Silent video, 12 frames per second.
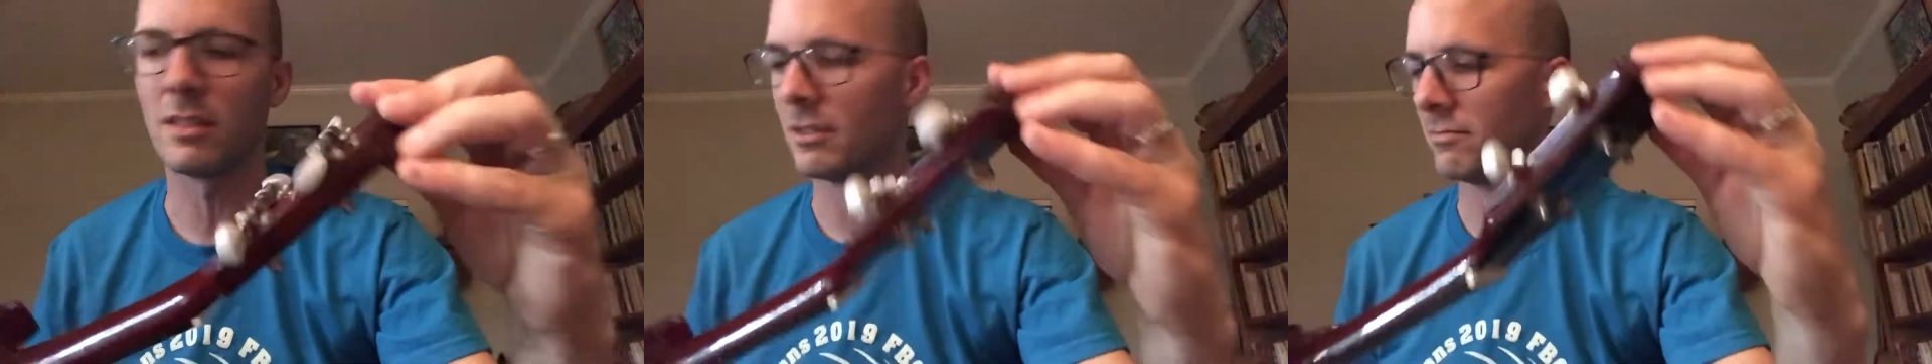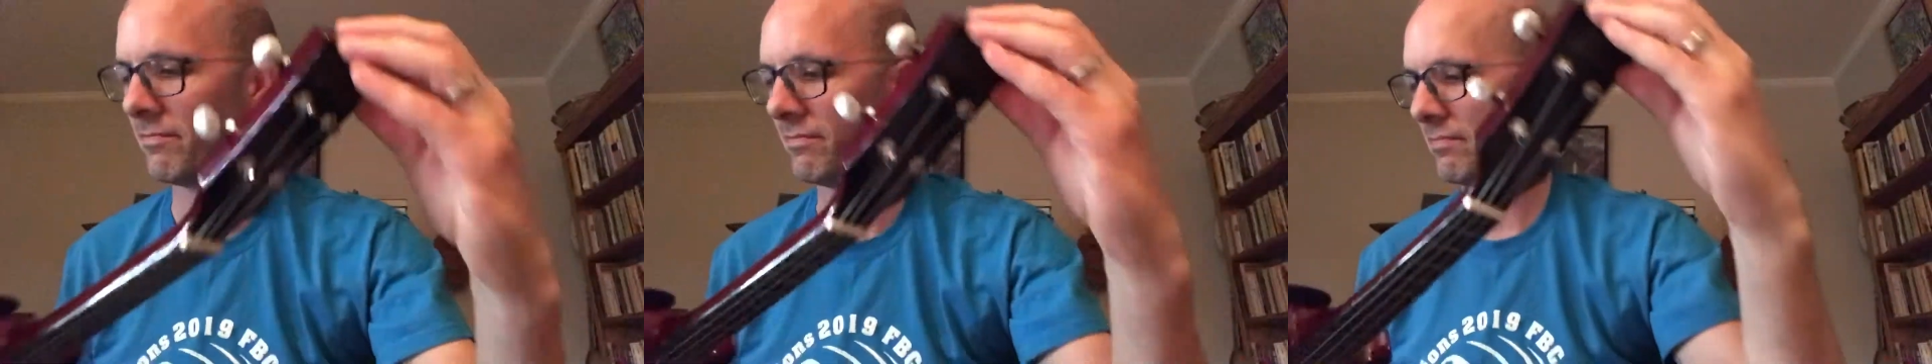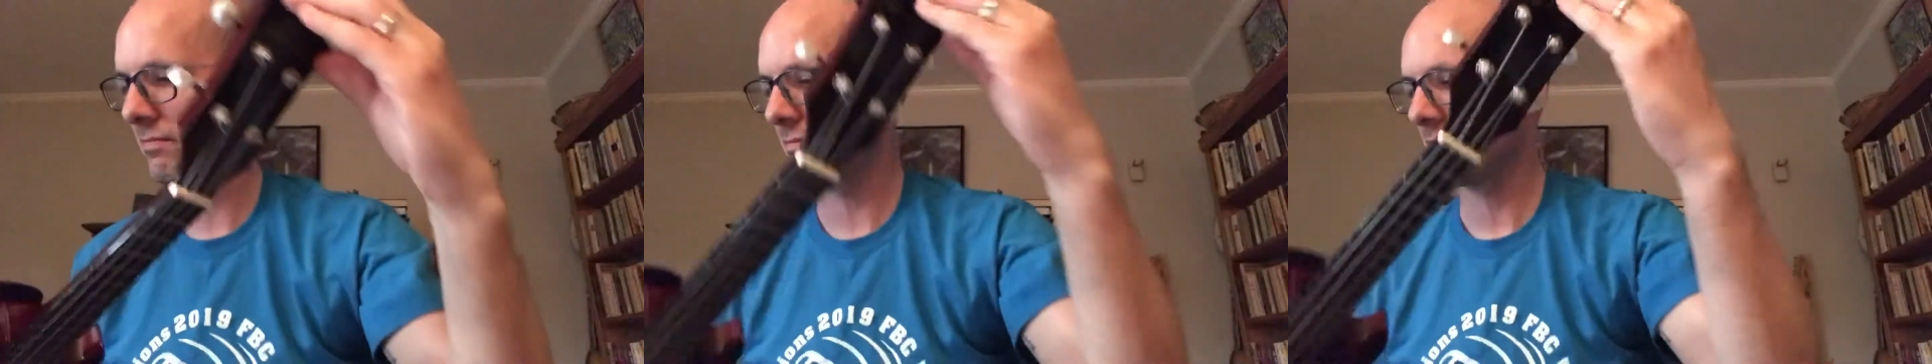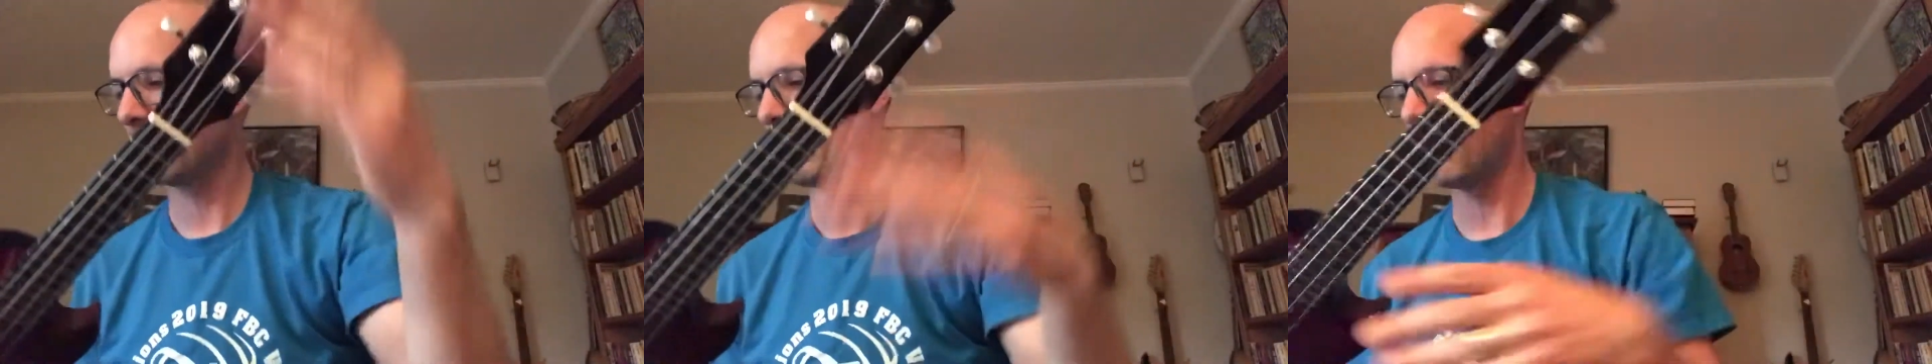to
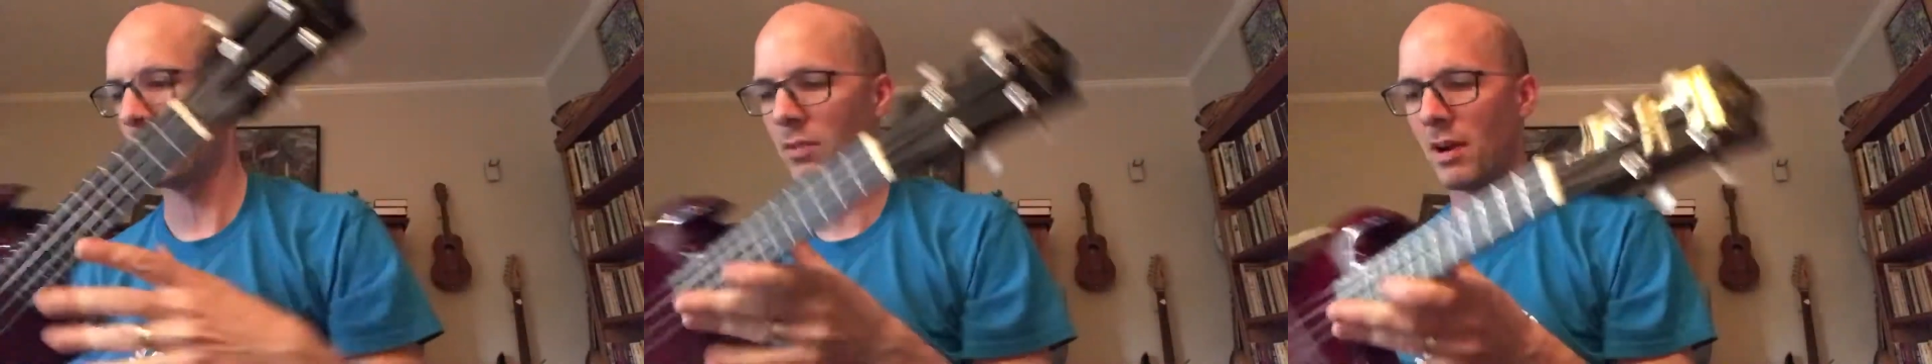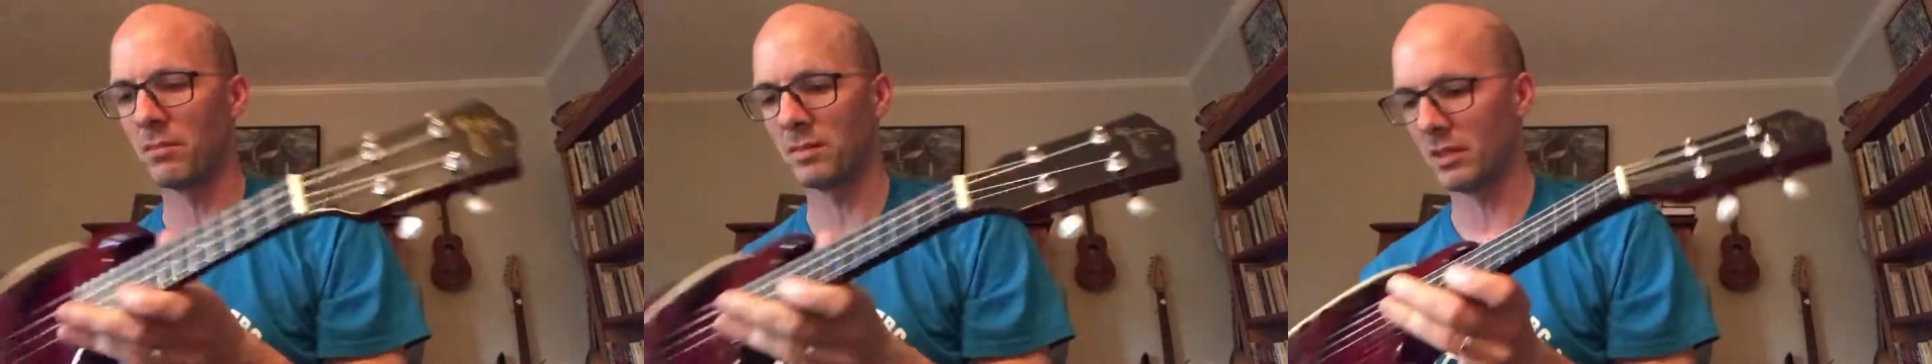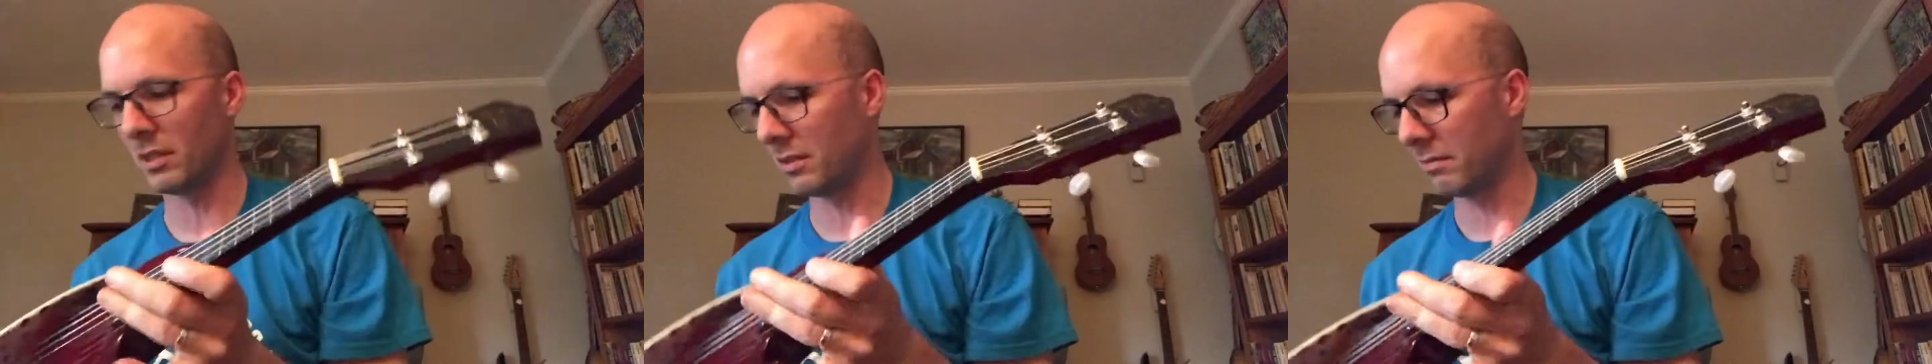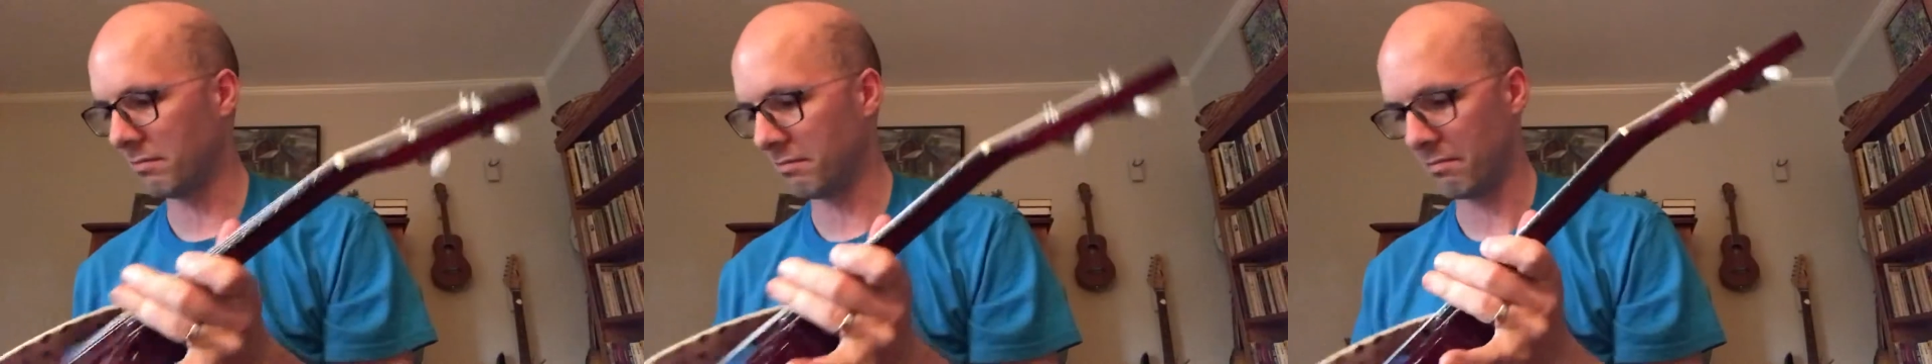have problems there.